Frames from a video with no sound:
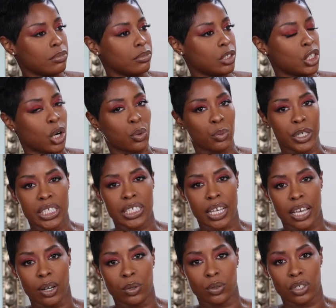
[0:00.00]
you know,
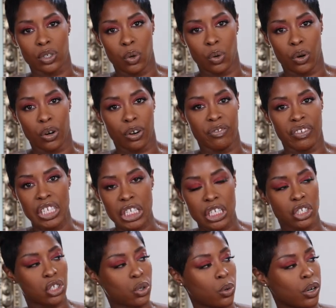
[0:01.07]
resale store or
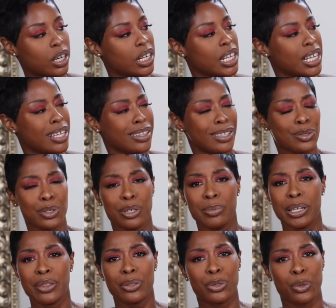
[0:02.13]
vintage store, this would have
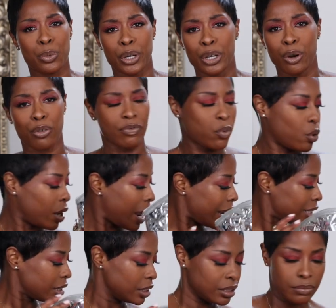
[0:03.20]
been three or four.
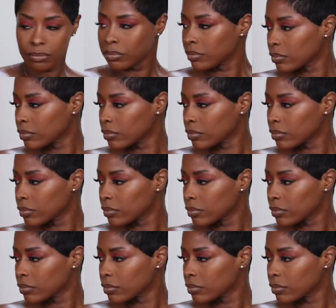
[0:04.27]
Actually,